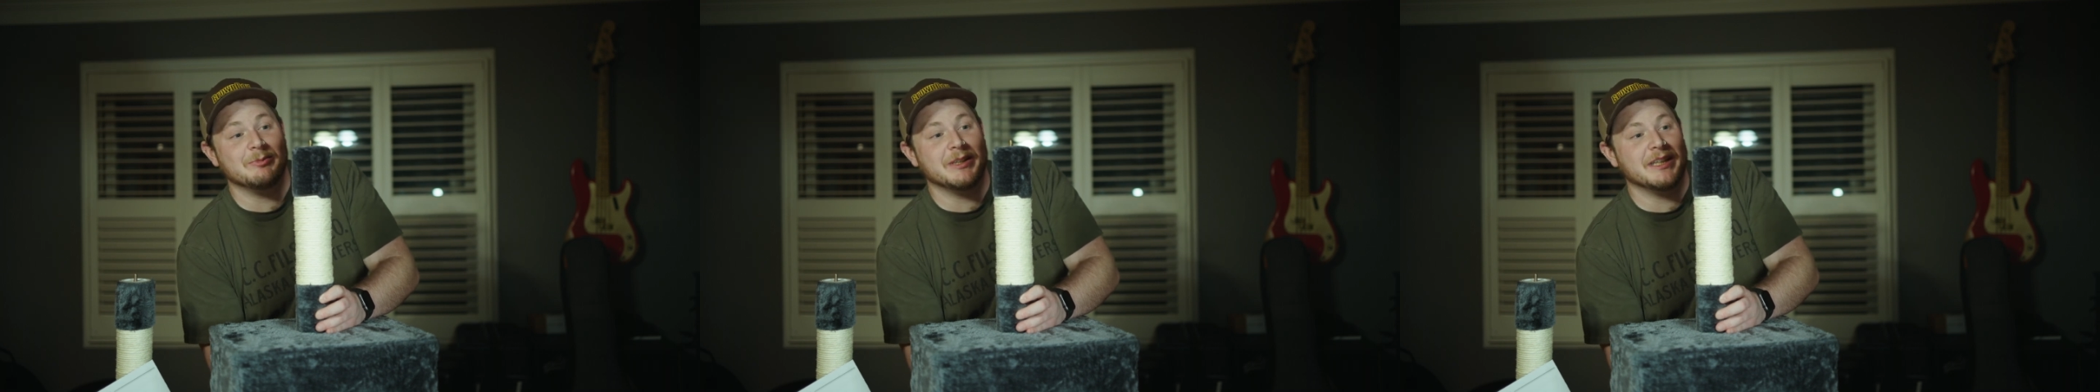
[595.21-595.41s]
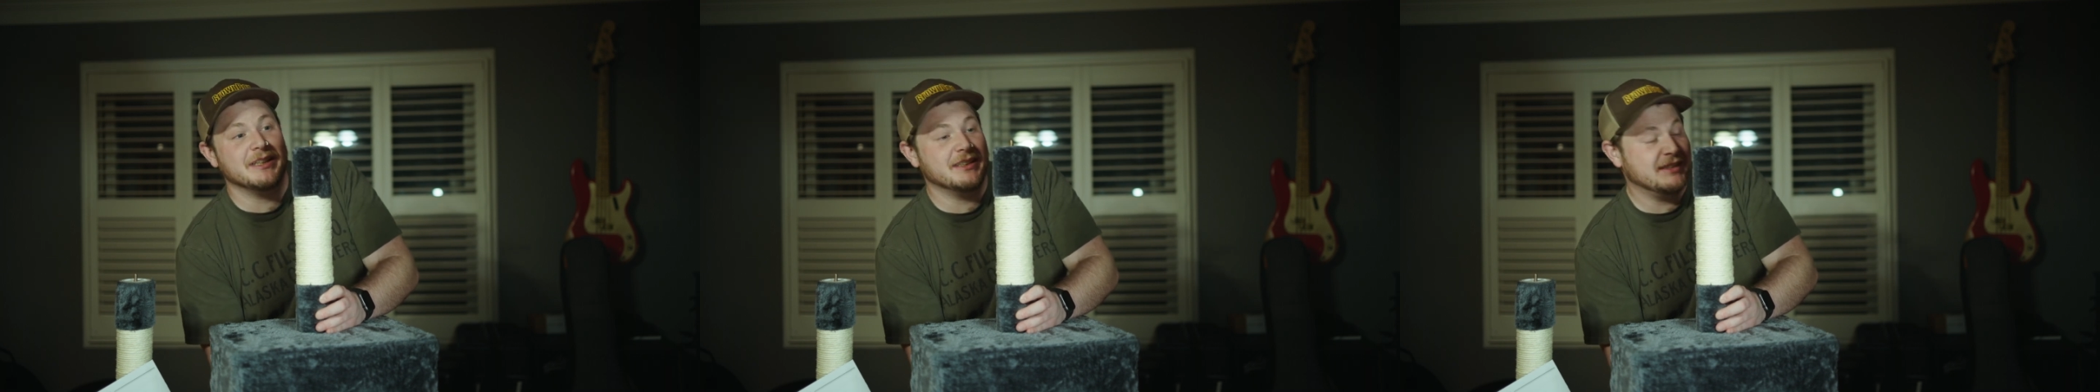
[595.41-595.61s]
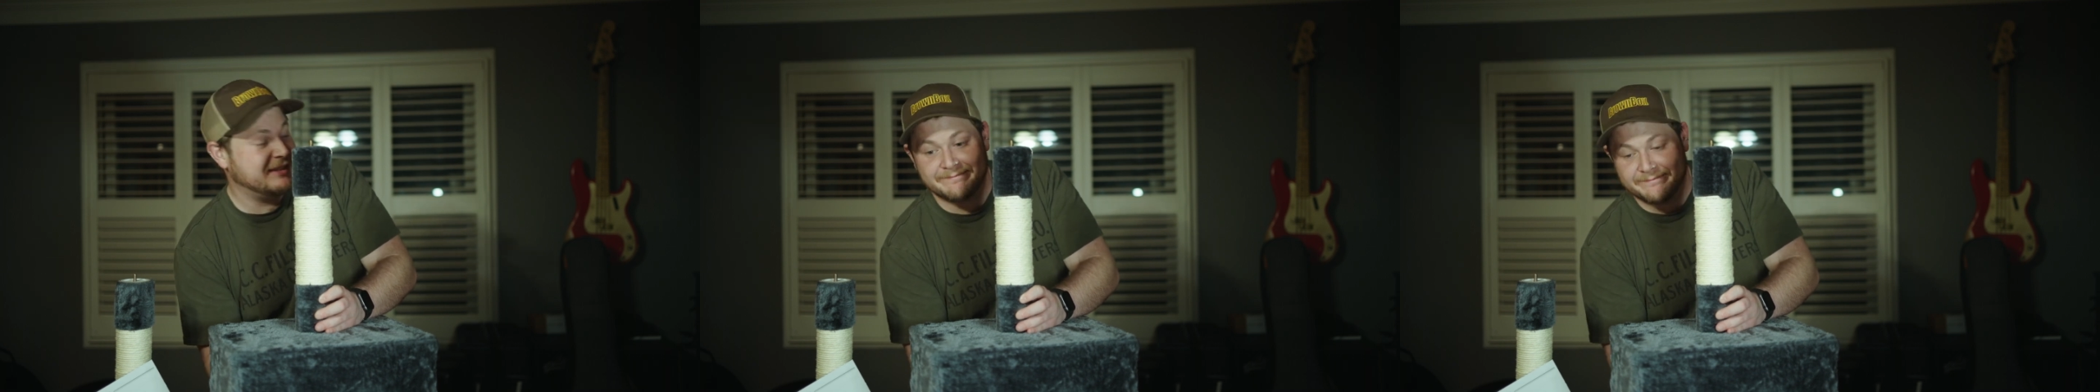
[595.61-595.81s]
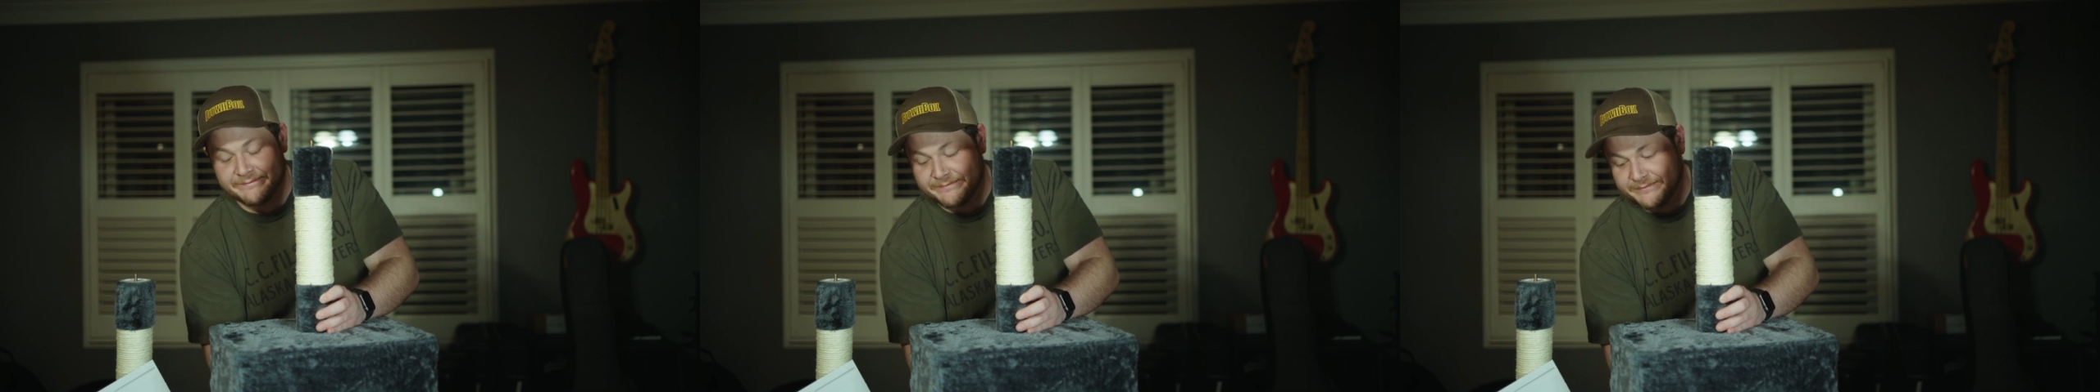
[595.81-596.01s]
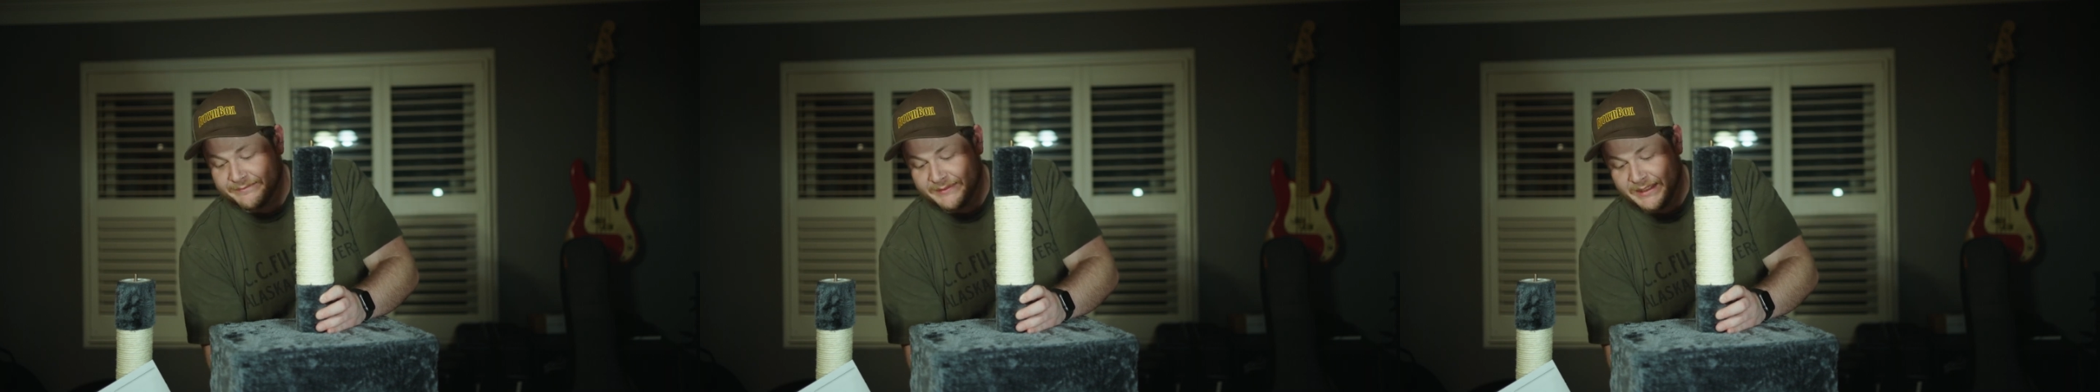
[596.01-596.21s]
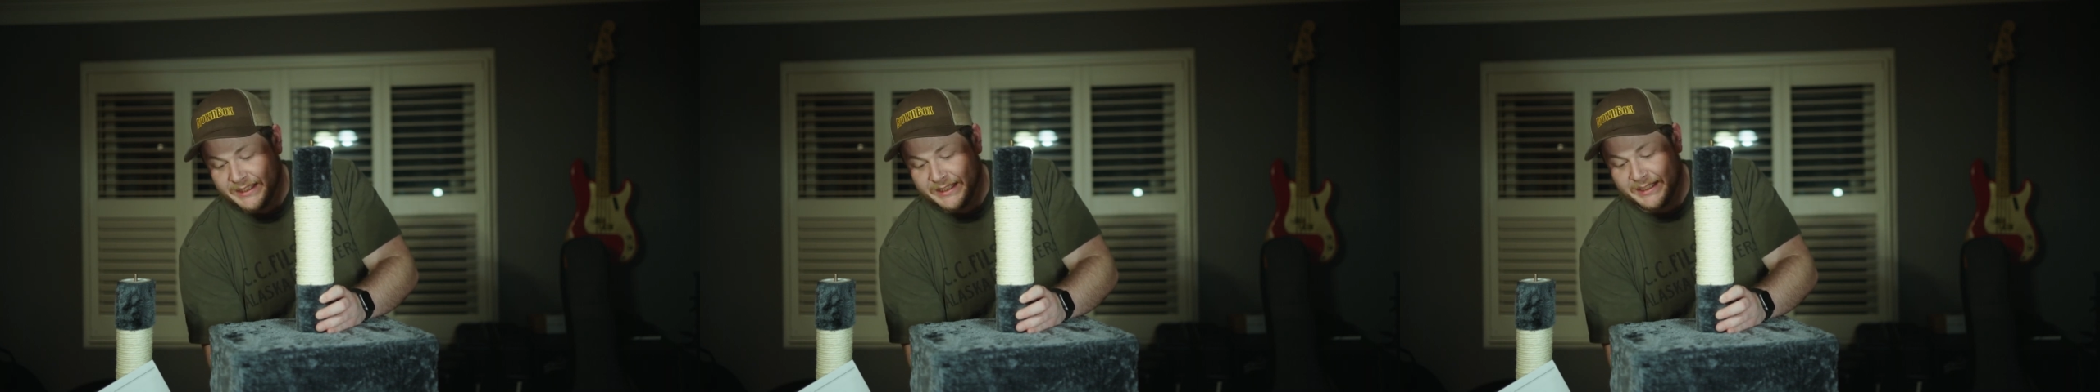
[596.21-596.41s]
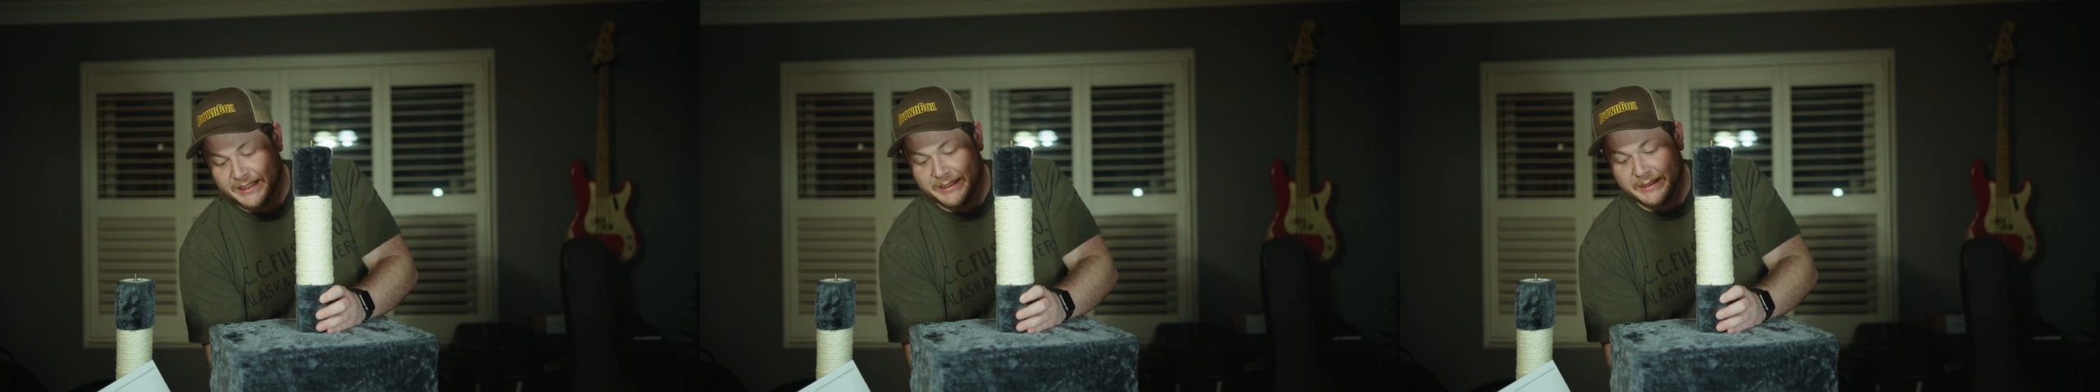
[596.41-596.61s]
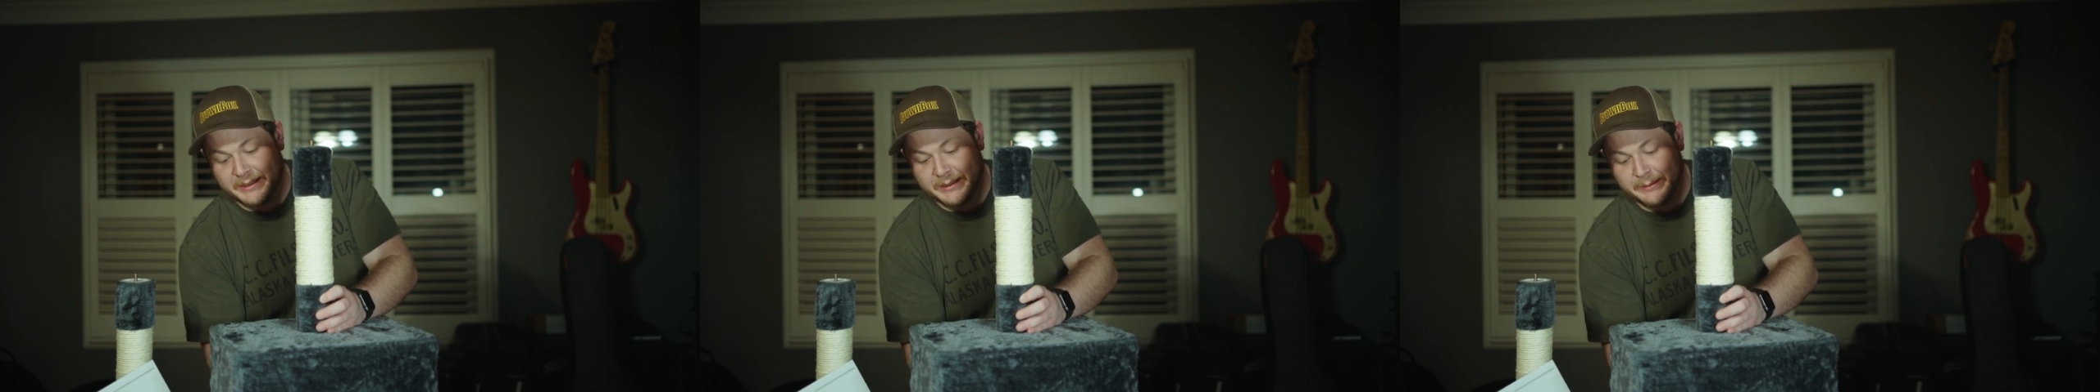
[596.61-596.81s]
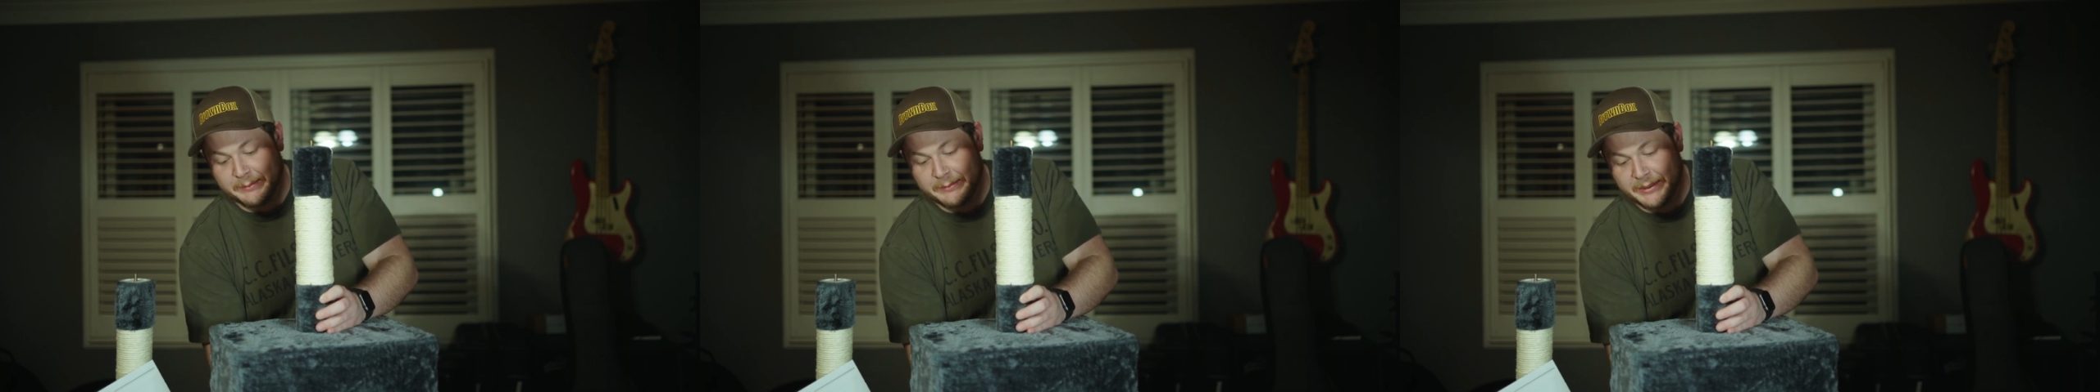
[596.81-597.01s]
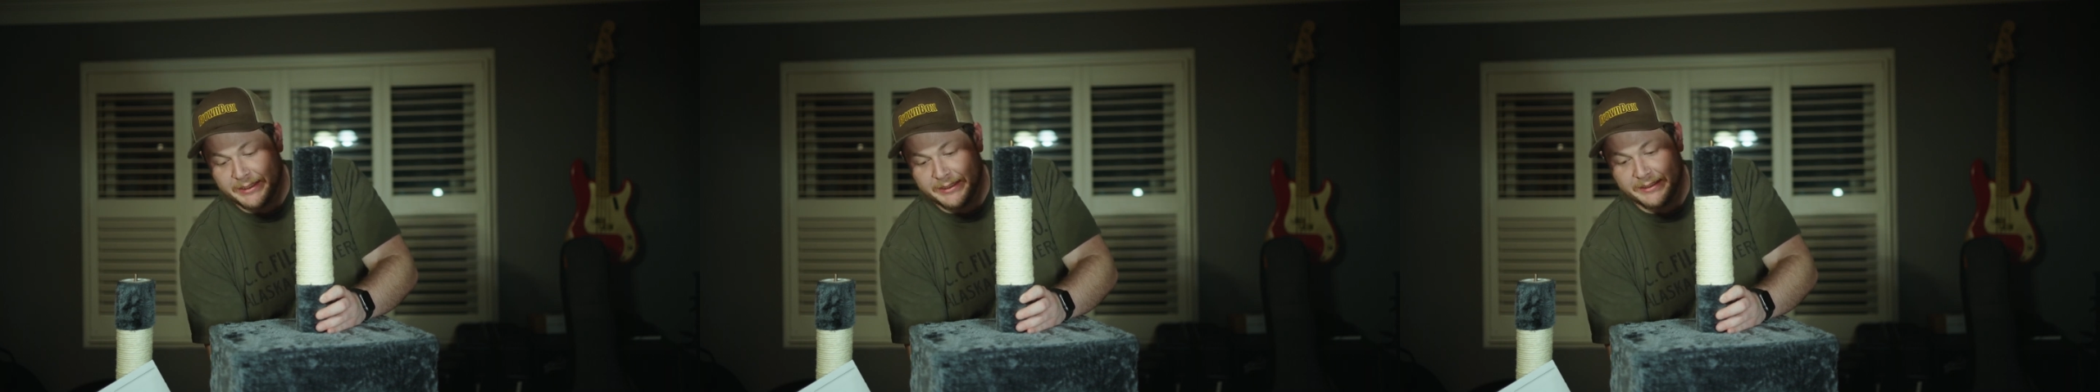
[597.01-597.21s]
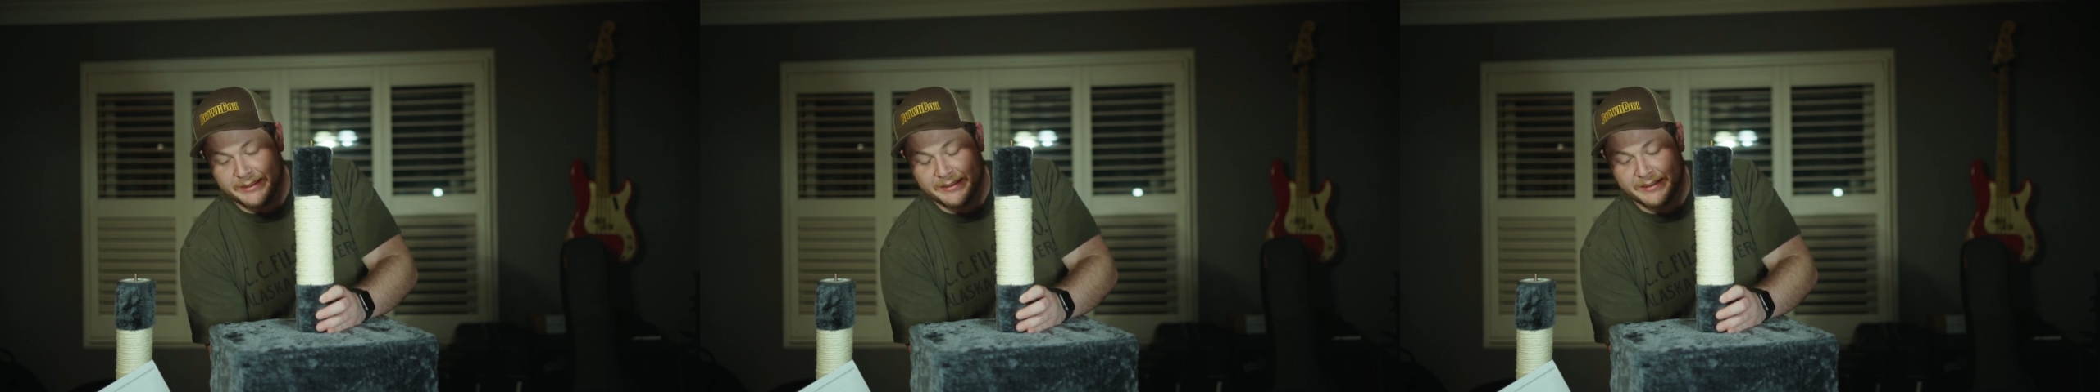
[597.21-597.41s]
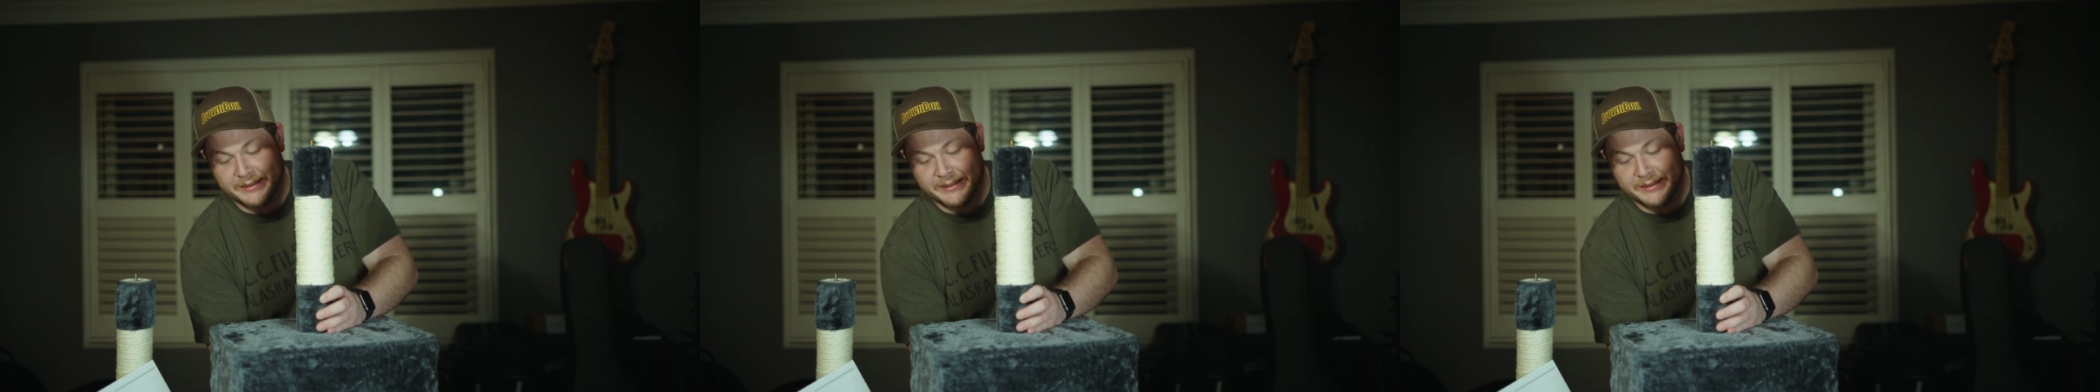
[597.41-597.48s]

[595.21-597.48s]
me. And I am